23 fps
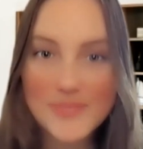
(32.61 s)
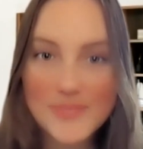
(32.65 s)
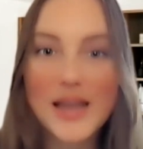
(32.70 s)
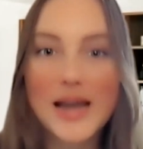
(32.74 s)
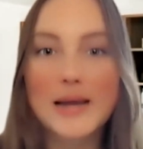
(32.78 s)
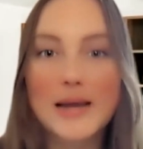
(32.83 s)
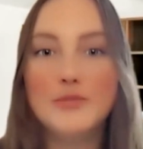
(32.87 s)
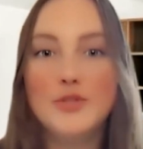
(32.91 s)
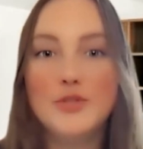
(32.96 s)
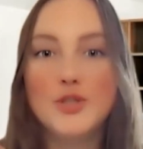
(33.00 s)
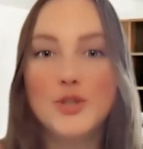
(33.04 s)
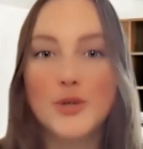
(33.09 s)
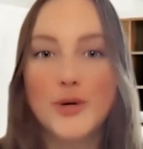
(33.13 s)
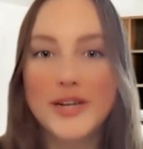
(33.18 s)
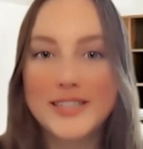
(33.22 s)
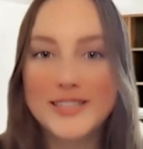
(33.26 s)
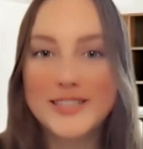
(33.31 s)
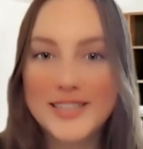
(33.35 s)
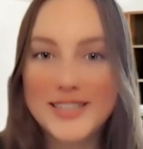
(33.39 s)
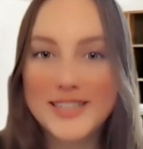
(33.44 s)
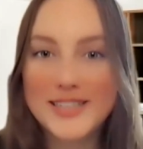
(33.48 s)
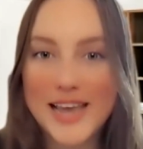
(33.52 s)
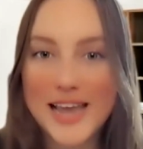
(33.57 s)
I'm joined
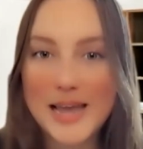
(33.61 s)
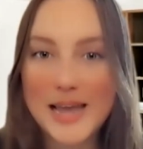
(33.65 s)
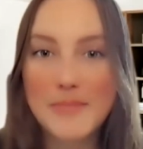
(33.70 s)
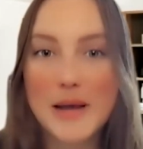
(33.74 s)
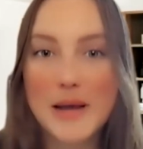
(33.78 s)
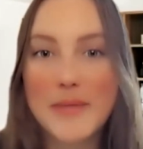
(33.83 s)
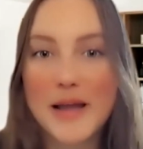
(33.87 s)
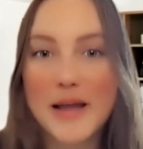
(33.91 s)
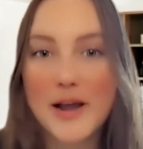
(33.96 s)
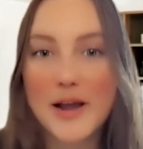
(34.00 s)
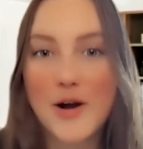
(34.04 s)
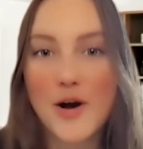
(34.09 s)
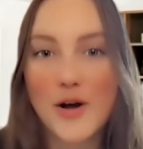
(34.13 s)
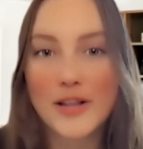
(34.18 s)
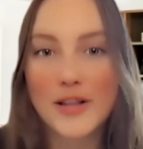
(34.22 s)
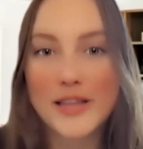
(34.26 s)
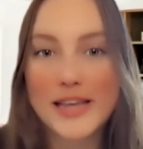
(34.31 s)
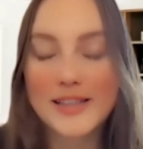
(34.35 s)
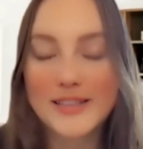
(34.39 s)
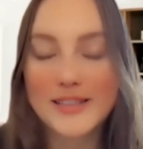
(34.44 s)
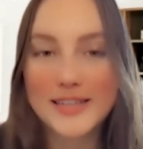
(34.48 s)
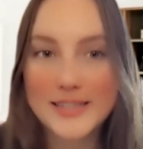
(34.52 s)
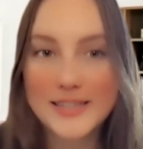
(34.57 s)
today by my
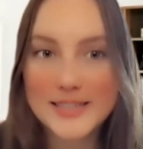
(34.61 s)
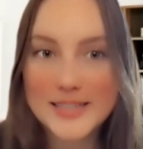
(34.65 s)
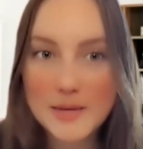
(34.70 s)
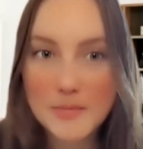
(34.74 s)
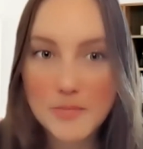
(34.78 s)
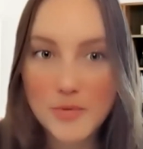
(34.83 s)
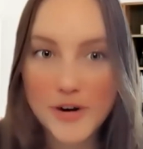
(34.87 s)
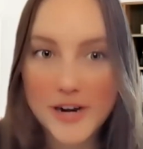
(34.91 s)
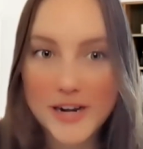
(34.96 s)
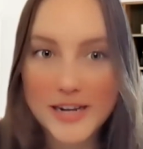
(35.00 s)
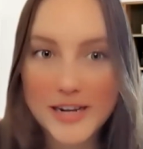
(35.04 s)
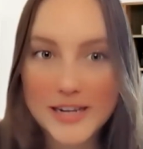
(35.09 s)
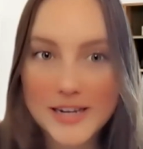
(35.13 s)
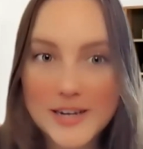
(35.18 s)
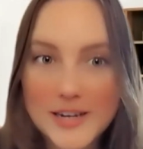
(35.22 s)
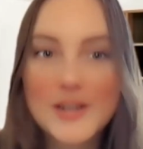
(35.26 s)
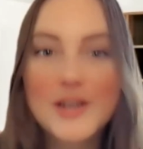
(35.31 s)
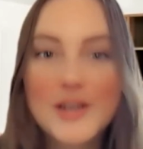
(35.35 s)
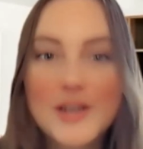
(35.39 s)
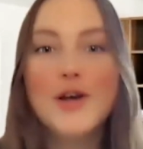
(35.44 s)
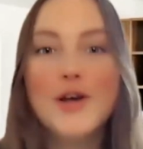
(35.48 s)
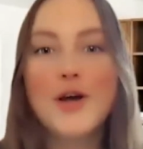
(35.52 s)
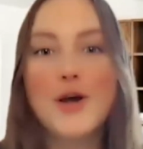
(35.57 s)
colleague, Lindsay
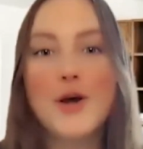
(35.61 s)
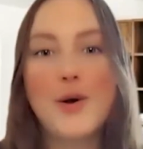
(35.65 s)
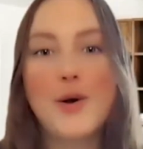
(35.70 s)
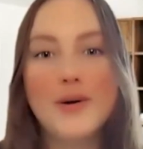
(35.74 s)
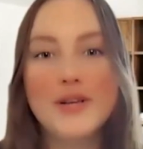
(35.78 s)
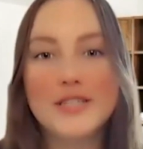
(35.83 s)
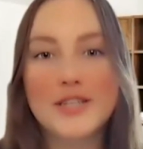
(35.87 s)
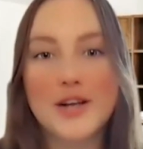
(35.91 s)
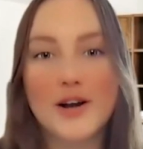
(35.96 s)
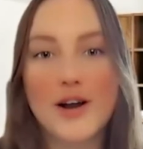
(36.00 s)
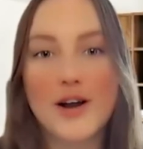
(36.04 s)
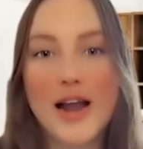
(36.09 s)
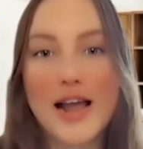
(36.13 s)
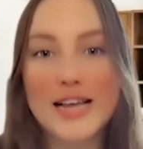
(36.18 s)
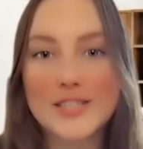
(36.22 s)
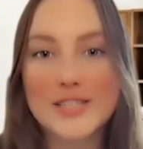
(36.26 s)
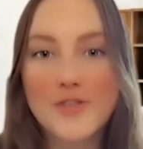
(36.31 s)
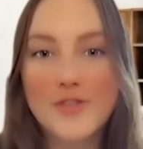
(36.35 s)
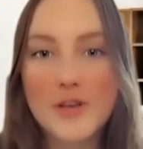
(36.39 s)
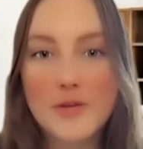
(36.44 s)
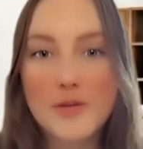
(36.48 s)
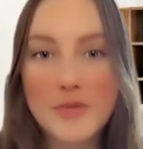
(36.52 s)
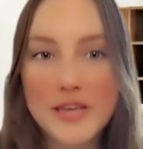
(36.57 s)
Breeden, who is our
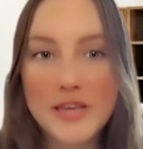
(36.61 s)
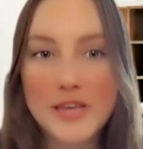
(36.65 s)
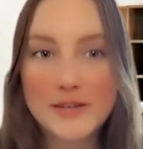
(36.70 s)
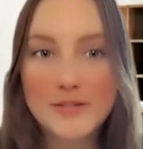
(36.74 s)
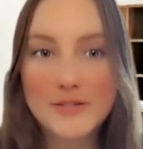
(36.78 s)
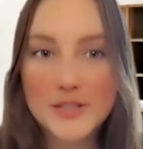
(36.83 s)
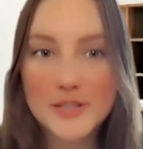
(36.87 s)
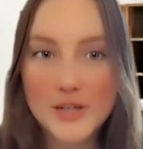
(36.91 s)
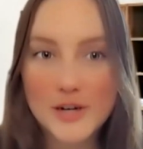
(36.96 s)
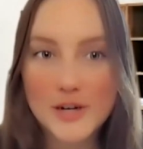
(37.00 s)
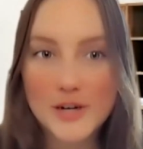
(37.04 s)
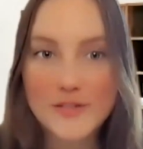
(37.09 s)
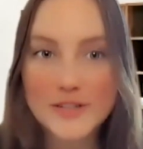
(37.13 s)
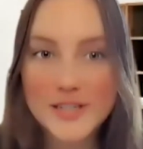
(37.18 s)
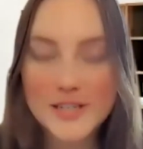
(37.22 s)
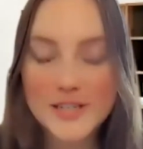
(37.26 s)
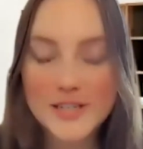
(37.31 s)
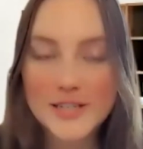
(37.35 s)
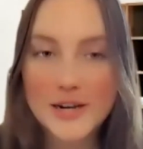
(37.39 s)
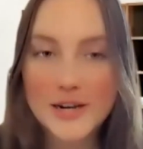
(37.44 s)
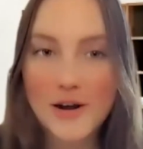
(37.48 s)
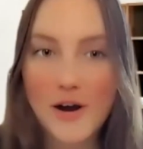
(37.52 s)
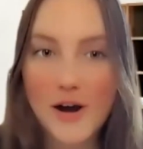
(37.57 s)
SVP of
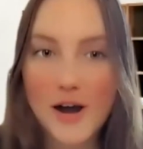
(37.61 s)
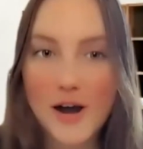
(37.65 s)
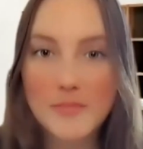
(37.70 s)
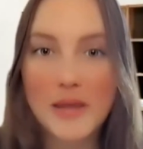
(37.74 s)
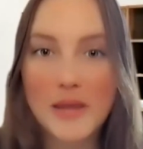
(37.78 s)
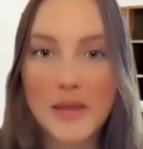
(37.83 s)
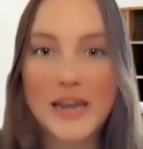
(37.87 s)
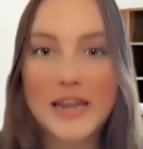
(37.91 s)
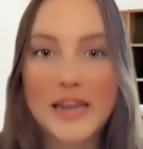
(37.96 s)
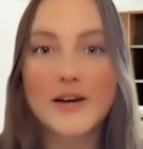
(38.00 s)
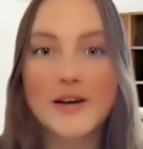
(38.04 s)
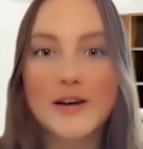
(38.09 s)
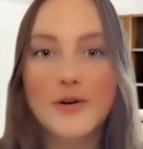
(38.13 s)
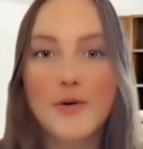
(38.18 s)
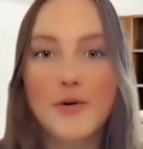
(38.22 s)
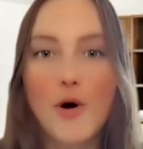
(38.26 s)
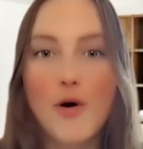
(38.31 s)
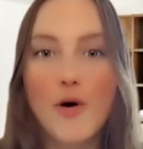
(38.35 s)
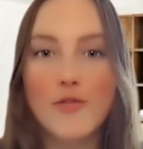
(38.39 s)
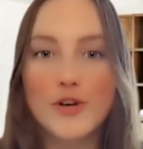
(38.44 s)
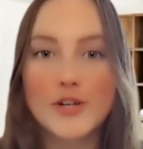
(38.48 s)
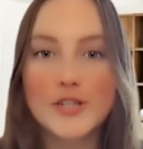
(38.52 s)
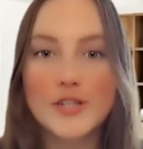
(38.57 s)
Services at Hawk Media, who
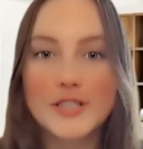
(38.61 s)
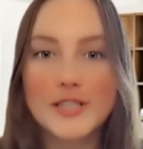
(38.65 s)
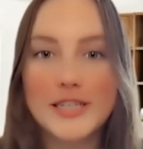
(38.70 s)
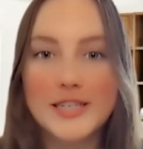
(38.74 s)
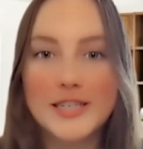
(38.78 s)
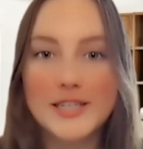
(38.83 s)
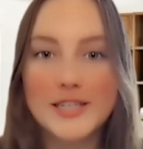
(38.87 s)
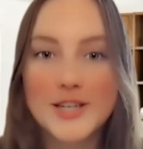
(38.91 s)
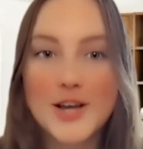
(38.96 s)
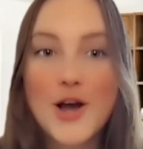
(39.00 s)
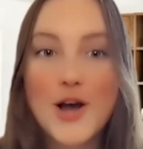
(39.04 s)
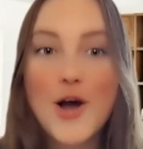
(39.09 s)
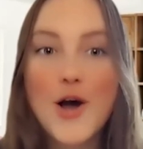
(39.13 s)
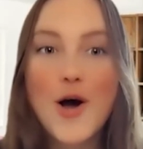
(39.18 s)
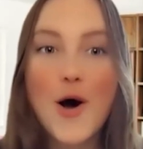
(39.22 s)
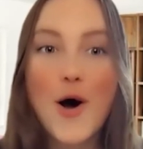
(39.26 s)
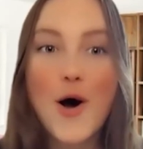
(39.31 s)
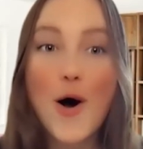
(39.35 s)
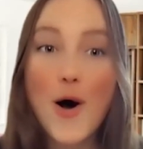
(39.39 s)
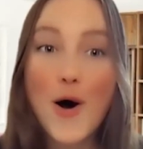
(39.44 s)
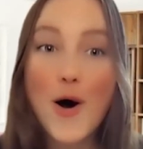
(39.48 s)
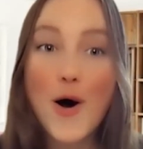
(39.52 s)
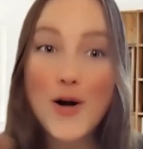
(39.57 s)
oversees
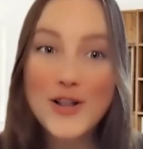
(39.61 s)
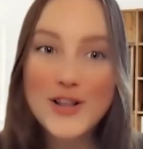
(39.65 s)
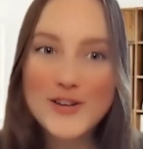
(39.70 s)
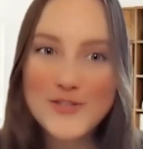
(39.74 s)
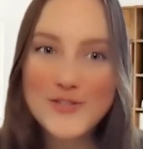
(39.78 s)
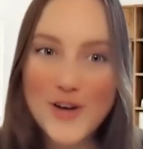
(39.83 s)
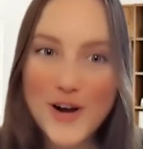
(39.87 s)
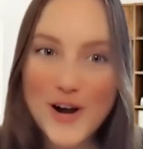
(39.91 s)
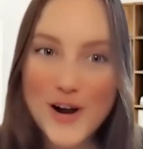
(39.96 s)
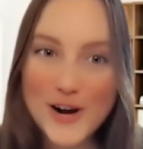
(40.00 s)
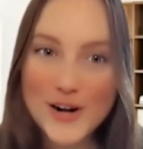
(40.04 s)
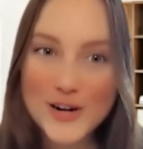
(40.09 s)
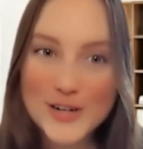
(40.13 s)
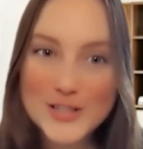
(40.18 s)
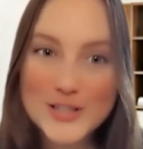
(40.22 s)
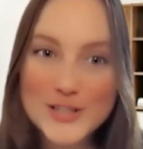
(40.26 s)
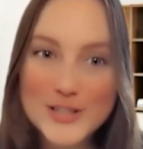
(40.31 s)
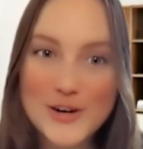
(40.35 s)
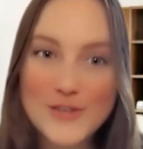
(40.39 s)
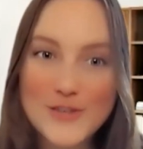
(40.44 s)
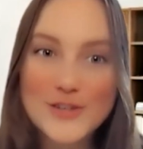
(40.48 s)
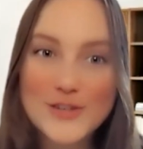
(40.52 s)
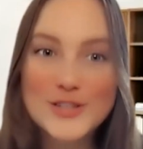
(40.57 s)
all of our
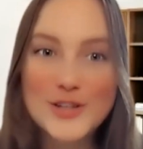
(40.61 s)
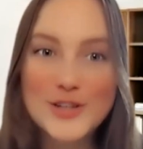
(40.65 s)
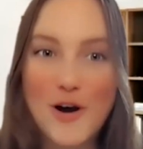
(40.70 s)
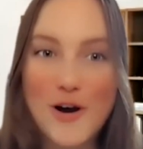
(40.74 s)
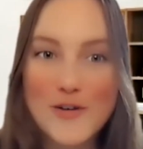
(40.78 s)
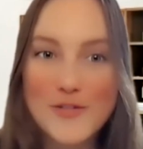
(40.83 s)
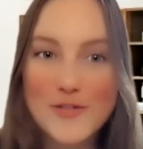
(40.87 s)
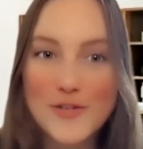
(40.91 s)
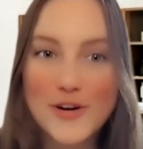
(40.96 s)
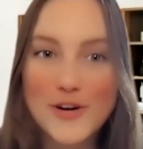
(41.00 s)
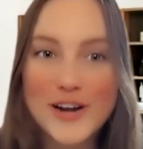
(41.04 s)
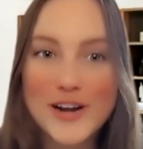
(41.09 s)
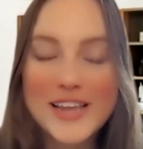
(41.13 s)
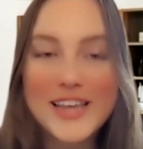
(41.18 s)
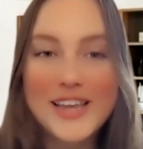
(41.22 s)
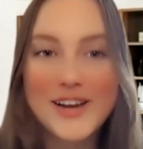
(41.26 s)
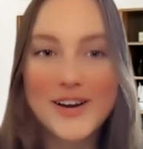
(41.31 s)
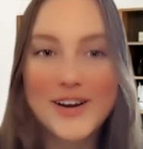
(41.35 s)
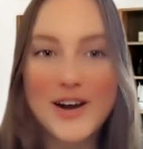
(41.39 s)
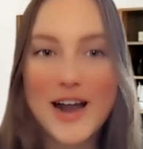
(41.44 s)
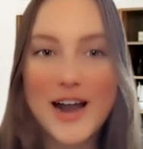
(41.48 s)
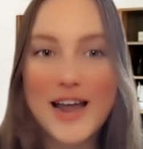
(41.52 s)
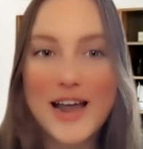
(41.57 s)
service offering
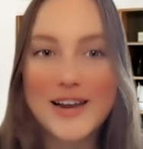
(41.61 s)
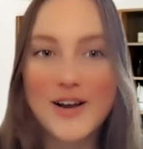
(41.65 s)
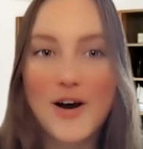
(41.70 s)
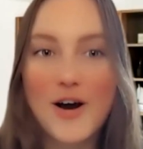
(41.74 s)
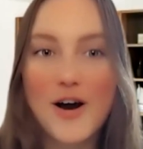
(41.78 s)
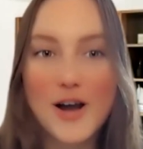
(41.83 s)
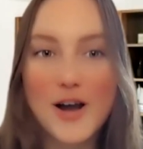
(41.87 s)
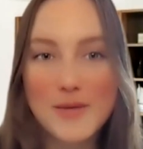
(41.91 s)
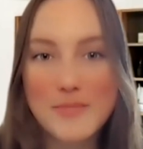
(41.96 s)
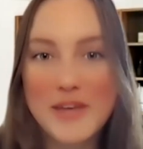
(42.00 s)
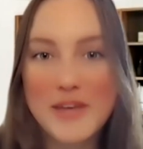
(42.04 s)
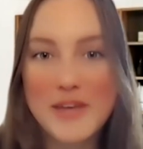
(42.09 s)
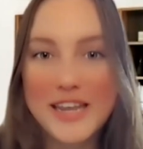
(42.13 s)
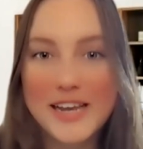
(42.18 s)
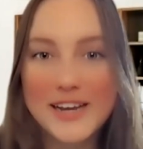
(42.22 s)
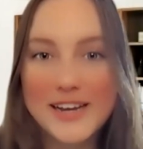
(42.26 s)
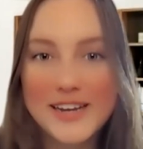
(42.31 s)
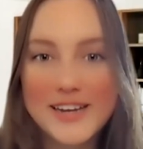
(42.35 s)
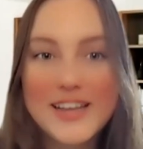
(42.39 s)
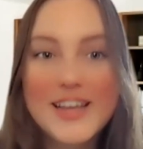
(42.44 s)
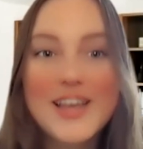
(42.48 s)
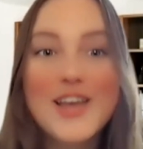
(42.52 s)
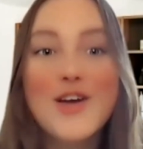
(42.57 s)
here at Hawk
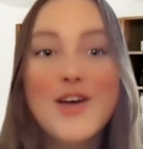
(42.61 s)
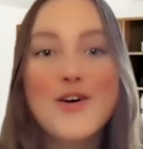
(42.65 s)
Media.